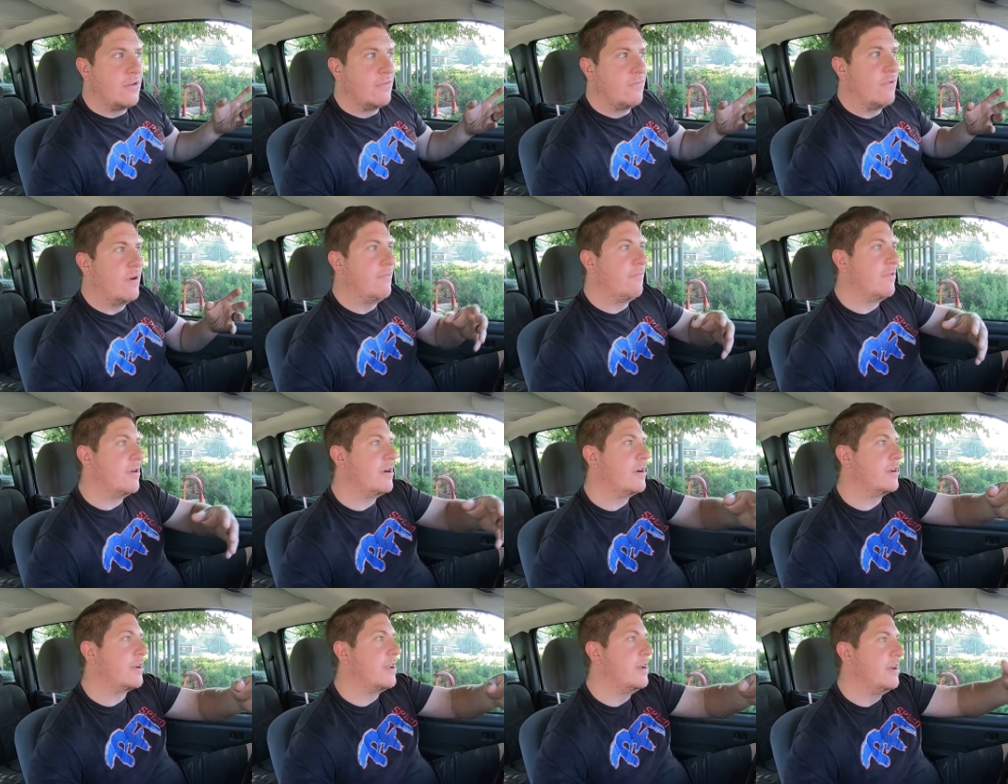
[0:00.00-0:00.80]
when
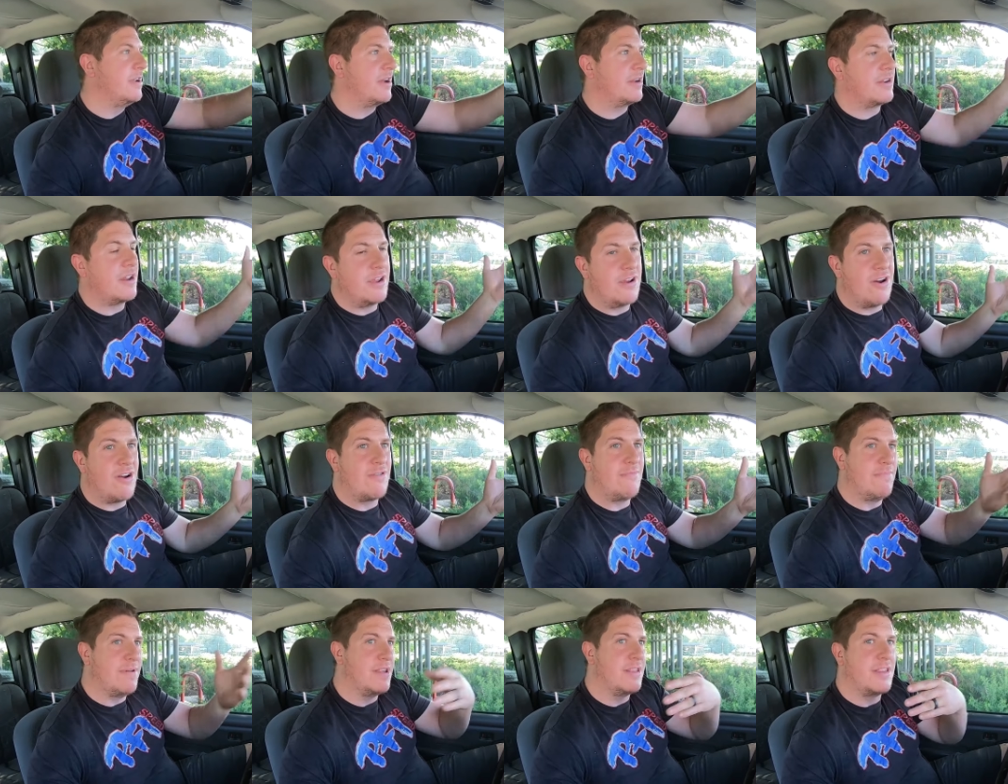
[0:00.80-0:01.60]
we're conducting
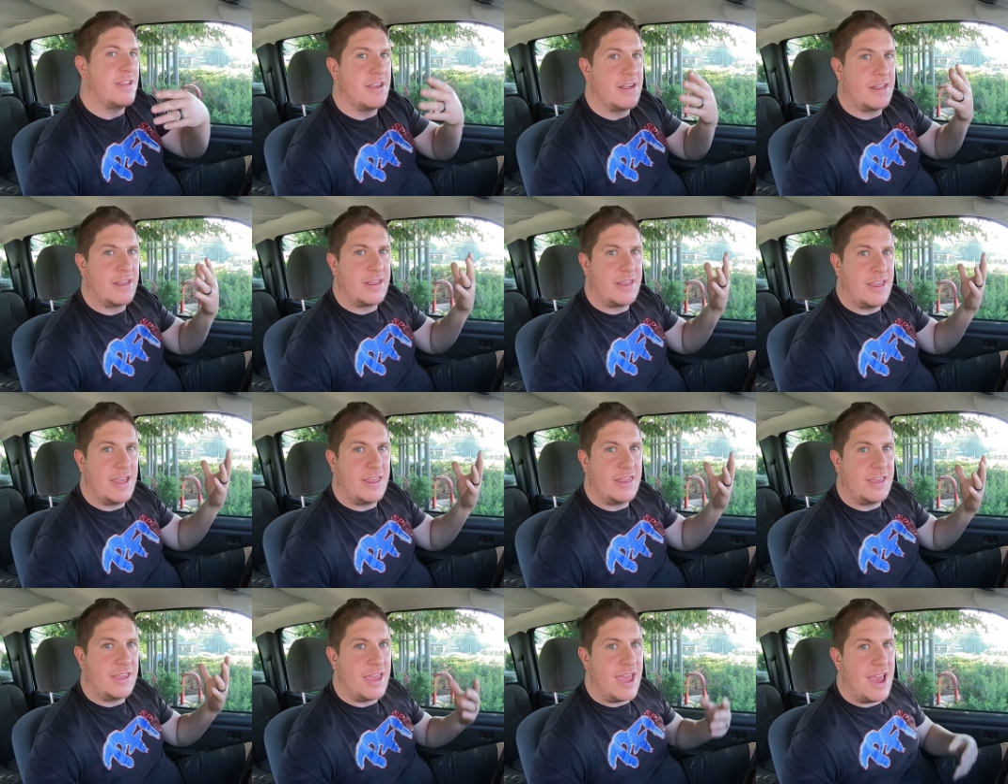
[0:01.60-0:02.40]
our business
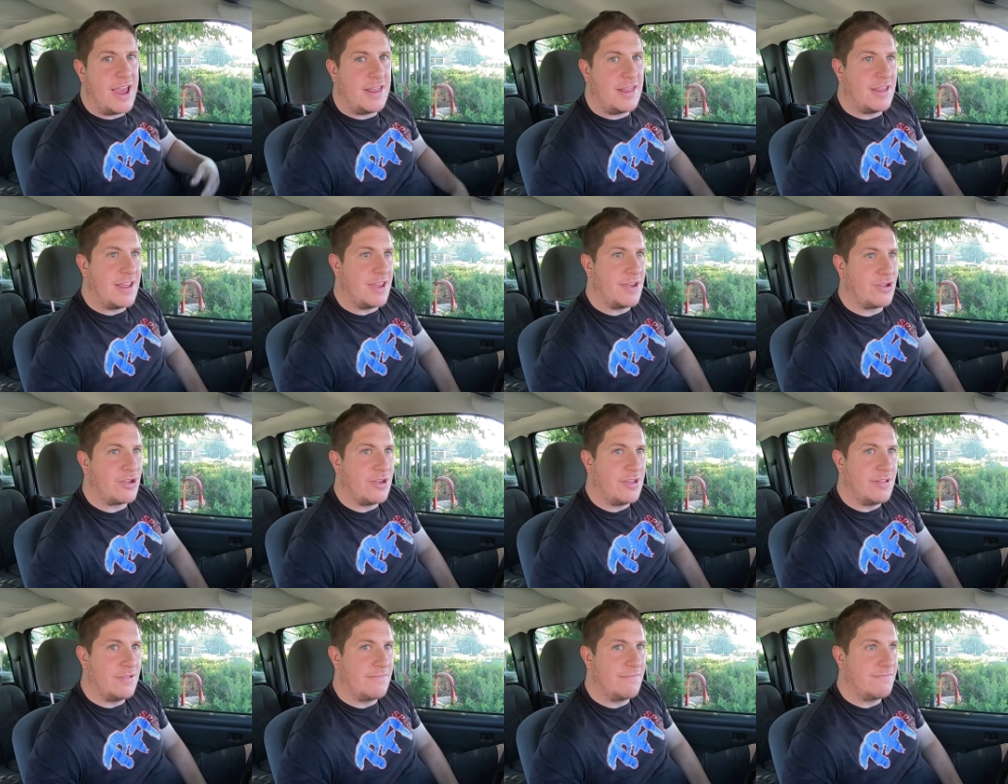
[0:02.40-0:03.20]
at the gas
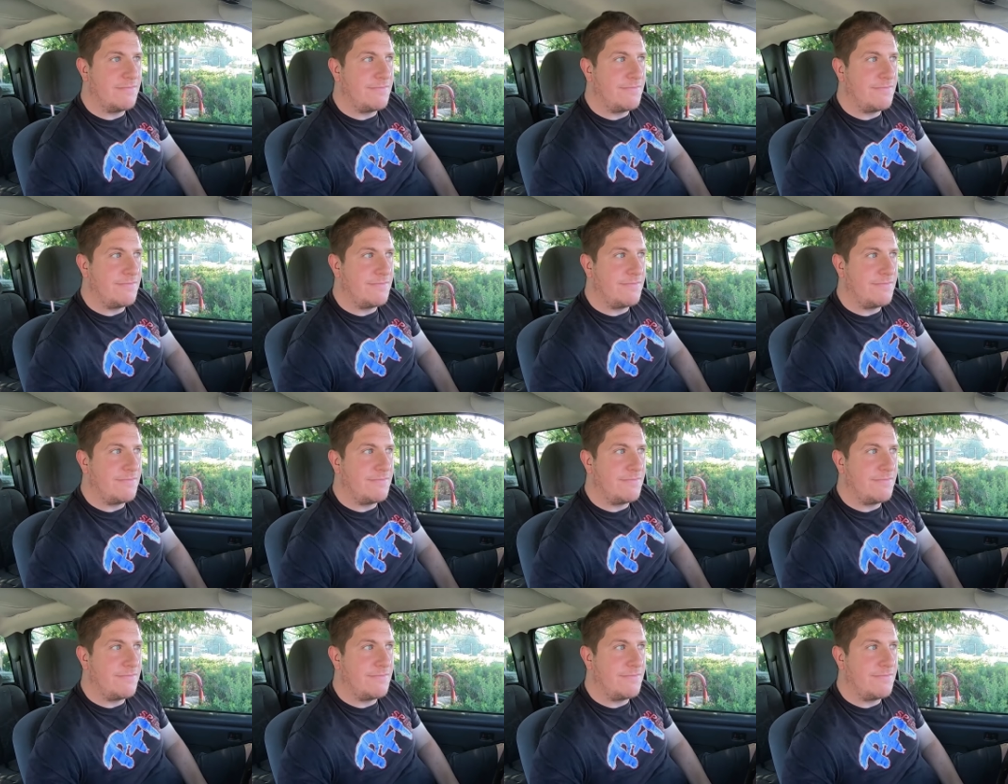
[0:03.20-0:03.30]
station.